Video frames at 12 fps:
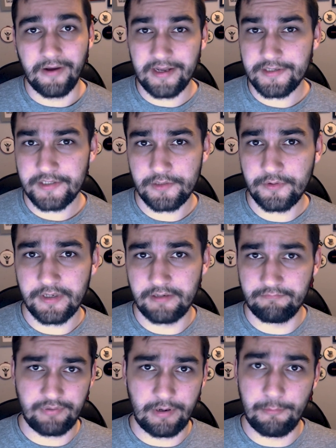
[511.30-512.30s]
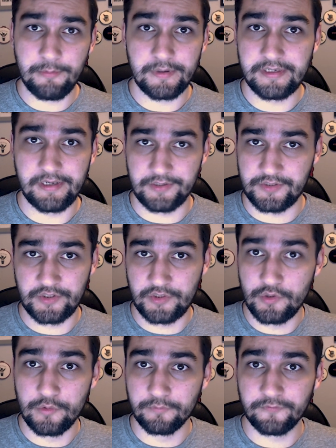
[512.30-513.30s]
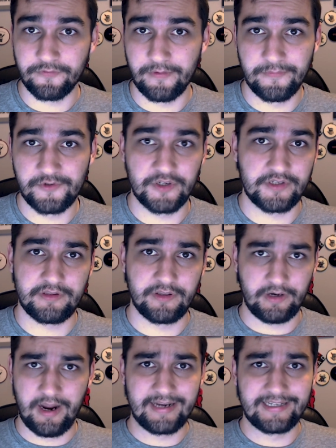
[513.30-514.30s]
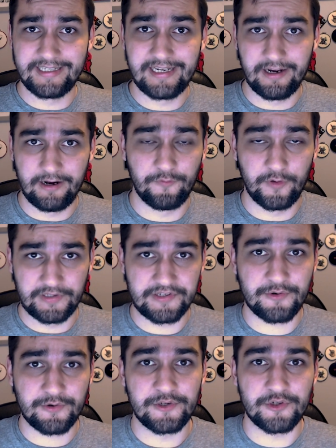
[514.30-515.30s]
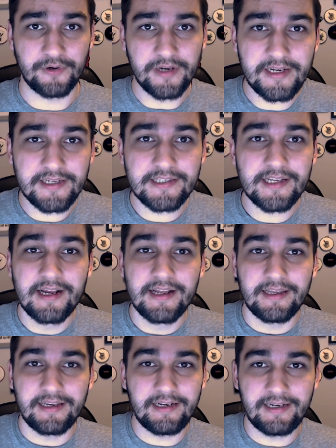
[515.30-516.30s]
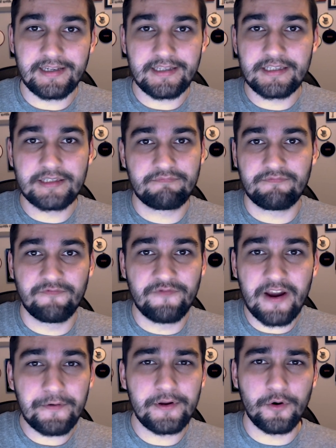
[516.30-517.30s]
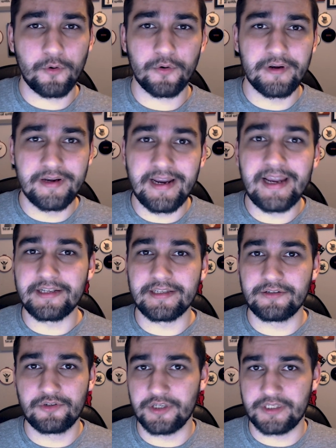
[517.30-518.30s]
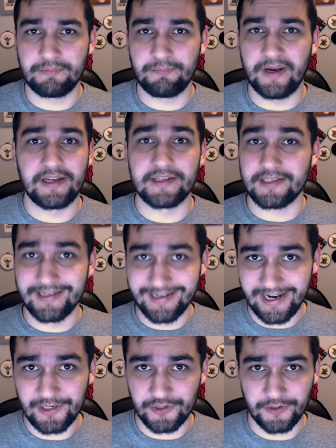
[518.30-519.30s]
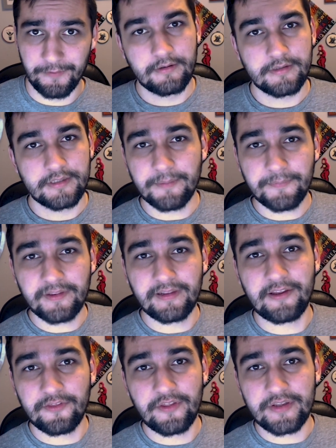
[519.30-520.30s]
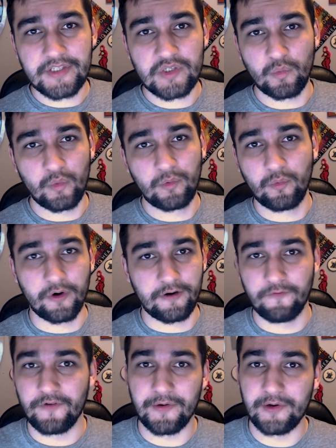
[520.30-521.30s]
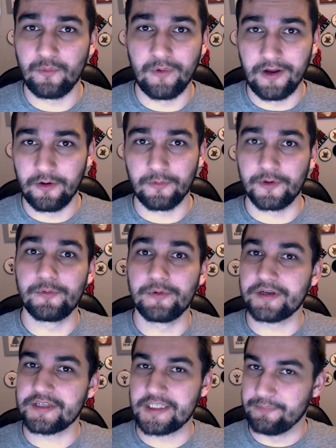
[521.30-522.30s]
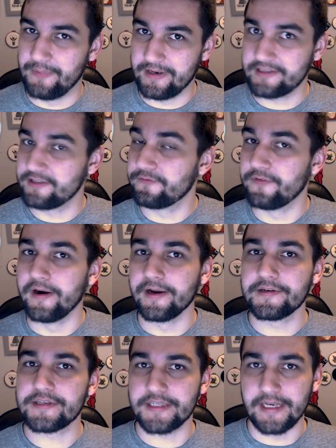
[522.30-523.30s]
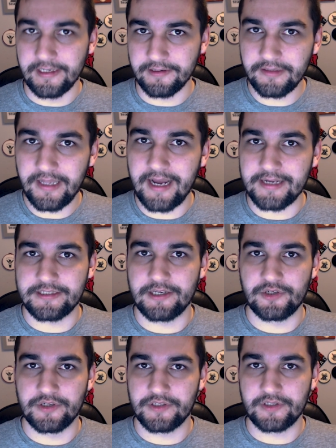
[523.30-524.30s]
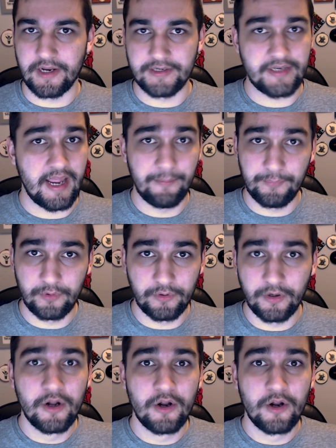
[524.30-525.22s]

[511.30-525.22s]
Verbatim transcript: as you can probably assume from just the idea of what this creature is, it is very ornate just by its nature. Something like this would work very well where you would expect to find stained glass, such as a temple